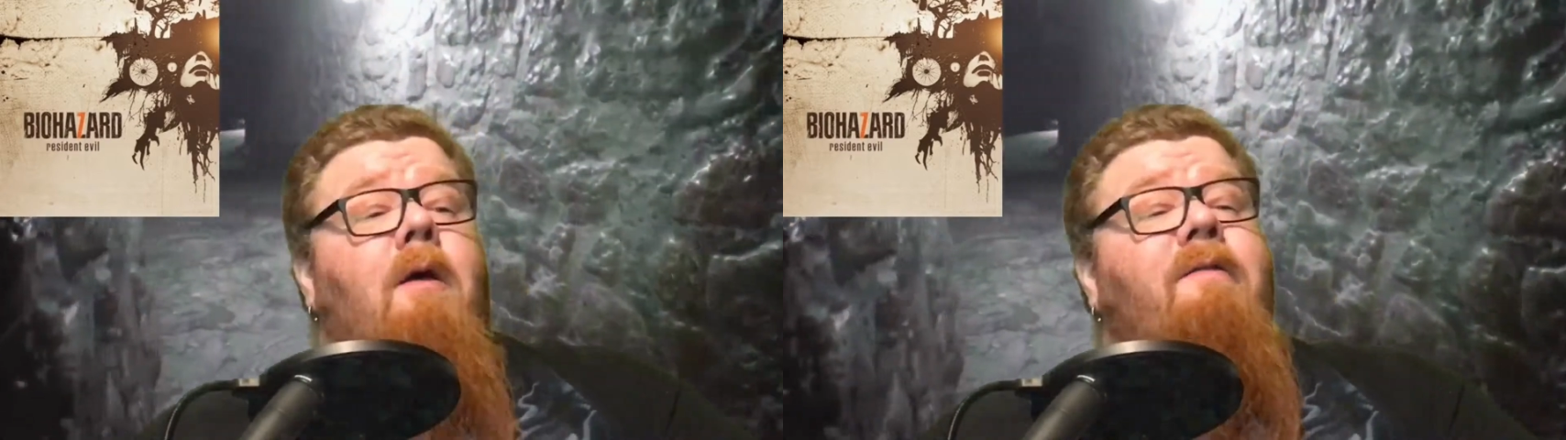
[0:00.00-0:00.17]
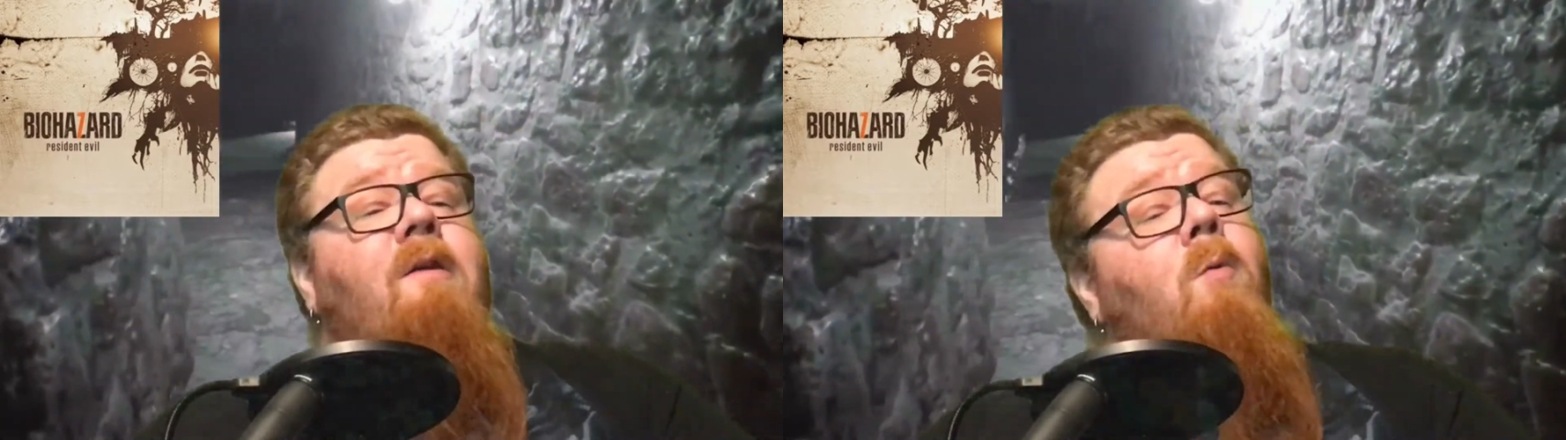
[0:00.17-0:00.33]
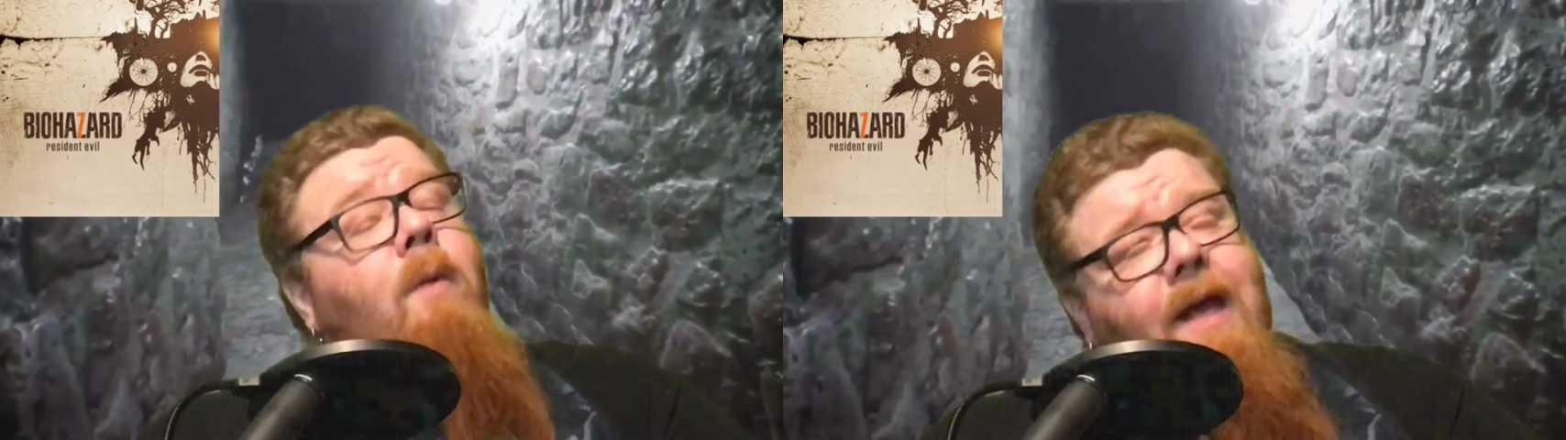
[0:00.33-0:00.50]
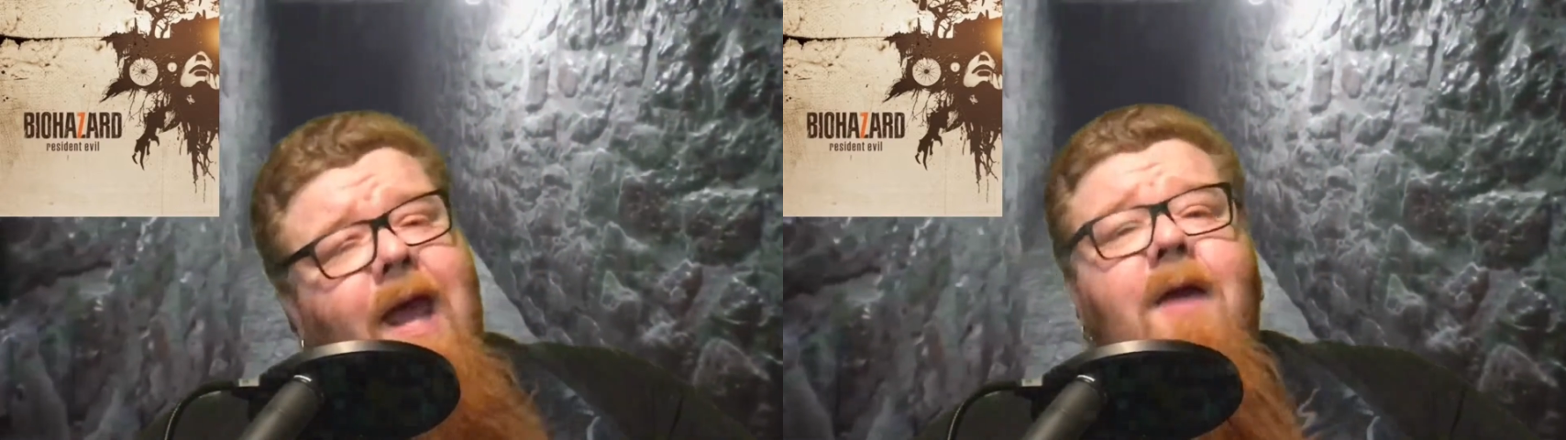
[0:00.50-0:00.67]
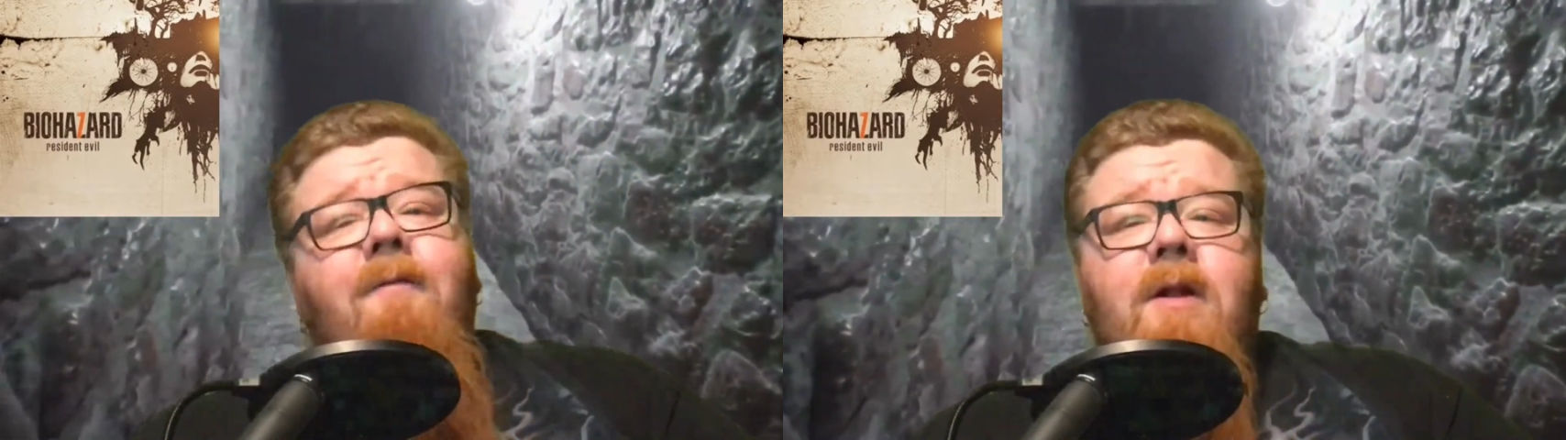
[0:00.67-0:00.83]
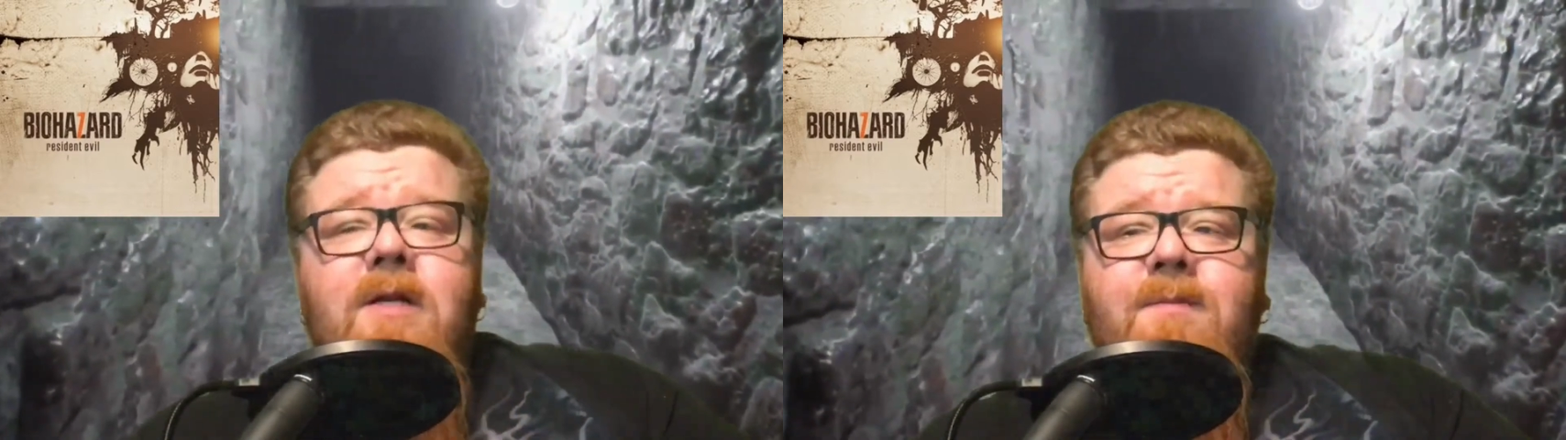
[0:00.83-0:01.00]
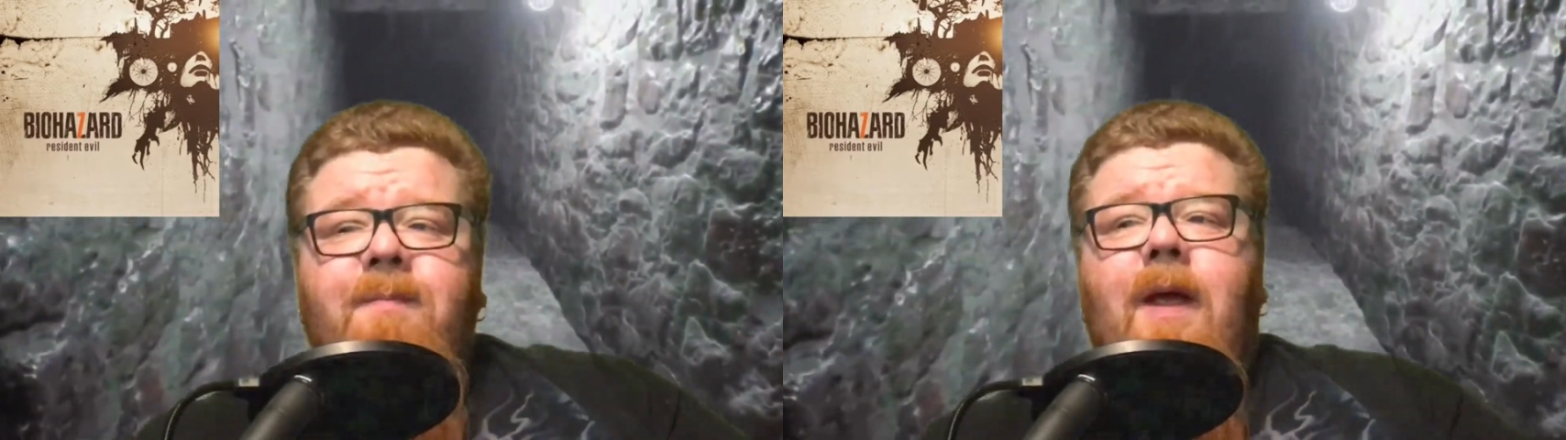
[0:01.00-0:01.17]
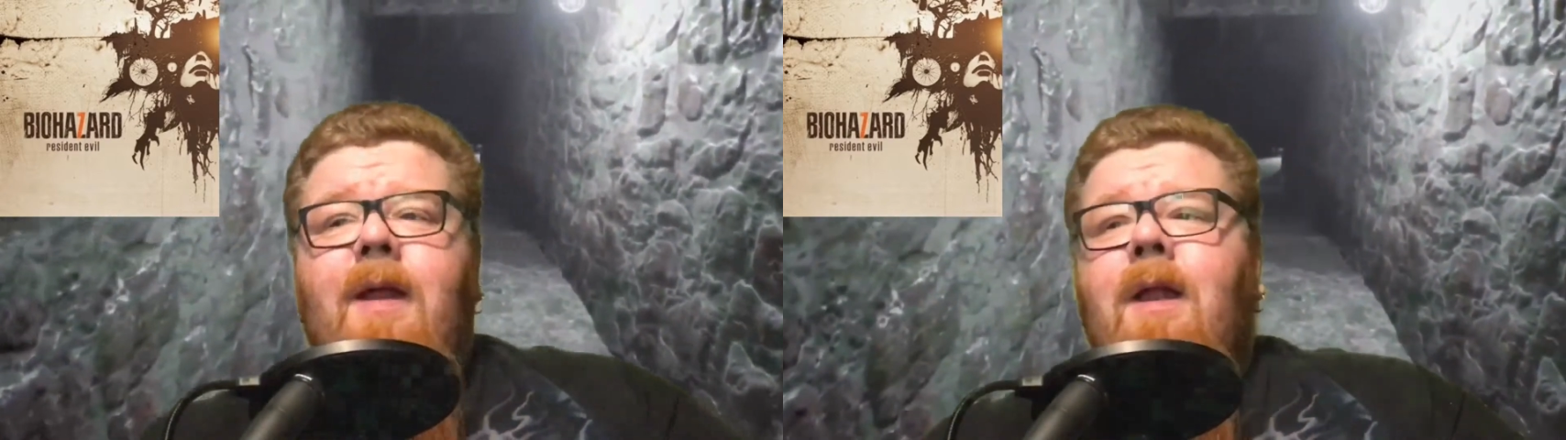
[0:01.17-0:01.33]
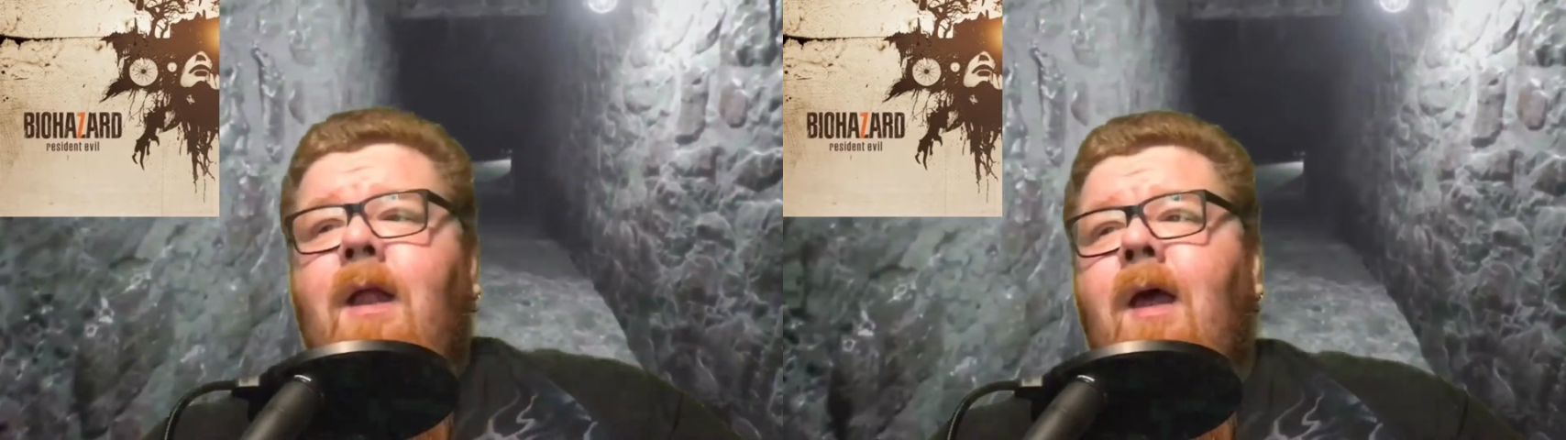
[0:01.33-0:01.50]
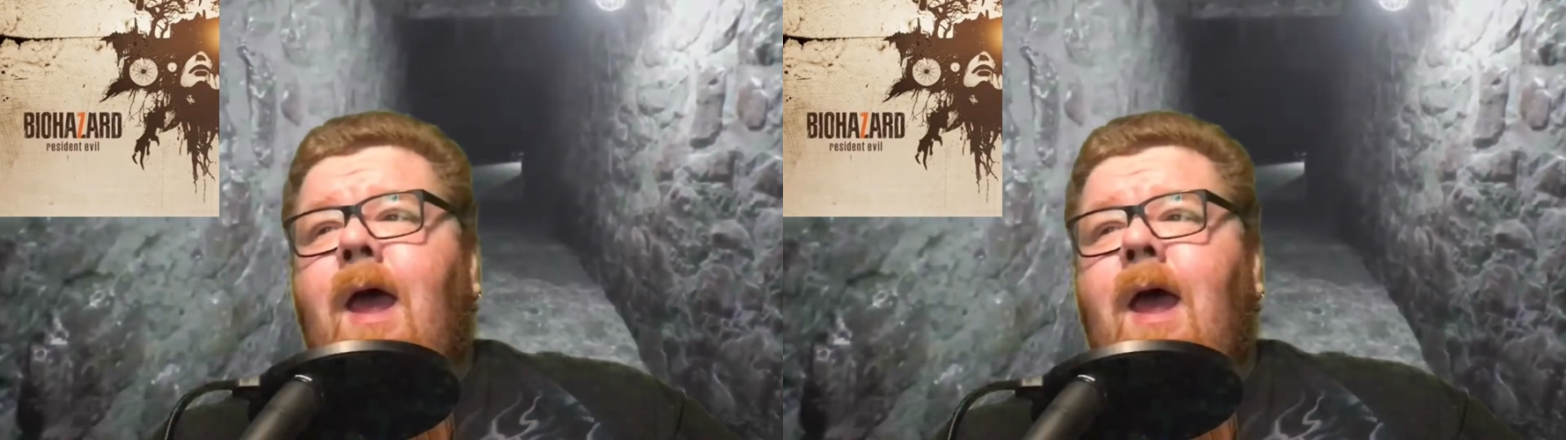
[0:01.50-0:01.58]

So we gave it a spin